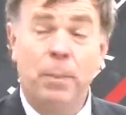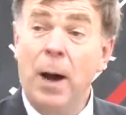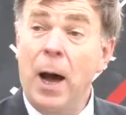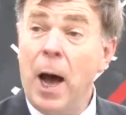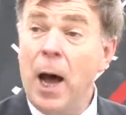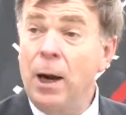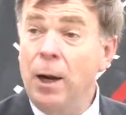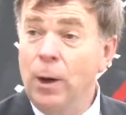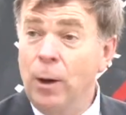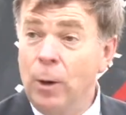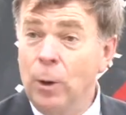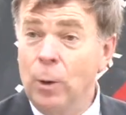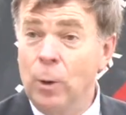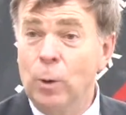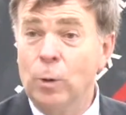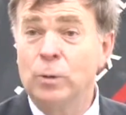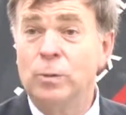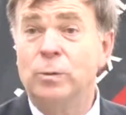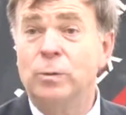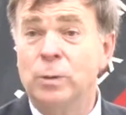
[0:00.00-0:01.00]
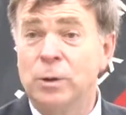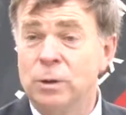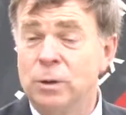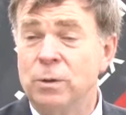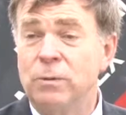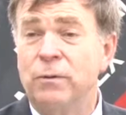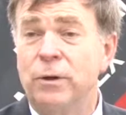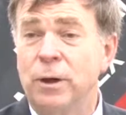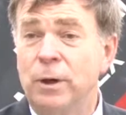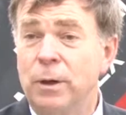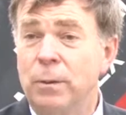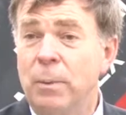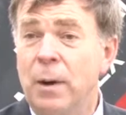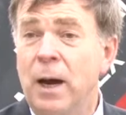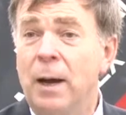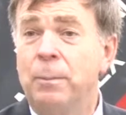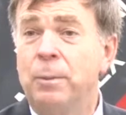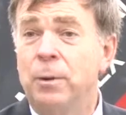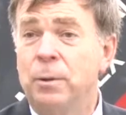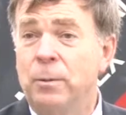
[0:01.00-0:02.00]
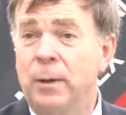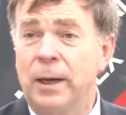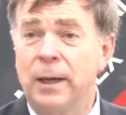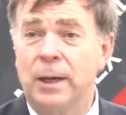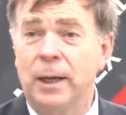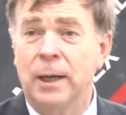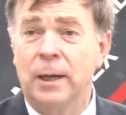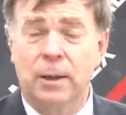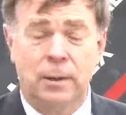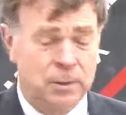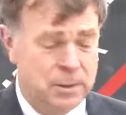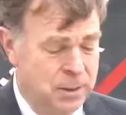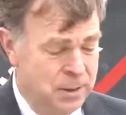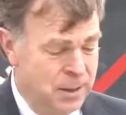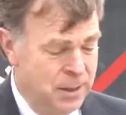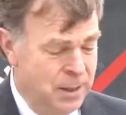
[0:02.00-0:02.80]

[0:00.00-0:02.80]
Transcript: potholes, which are very popular right now,